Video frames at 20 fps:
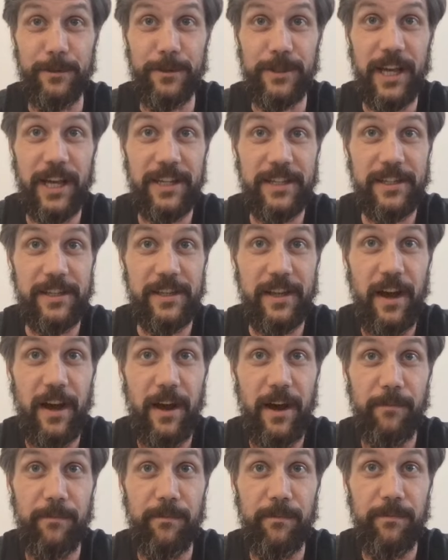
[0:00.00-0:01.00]
sets.
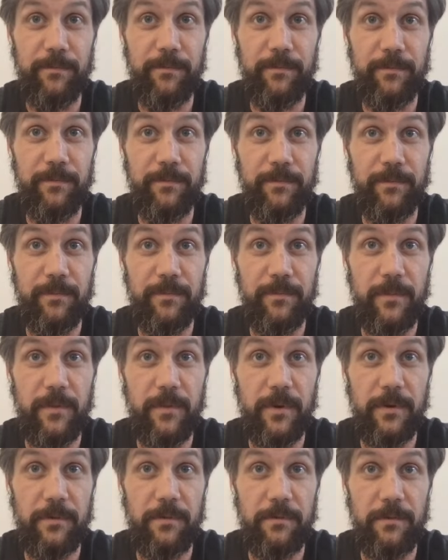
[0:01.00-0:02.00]

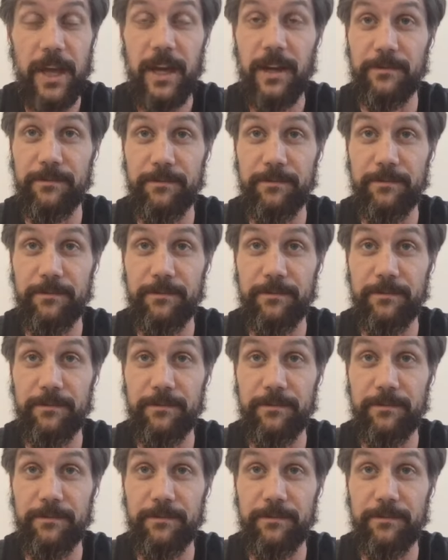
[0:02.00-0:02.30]
Yeah.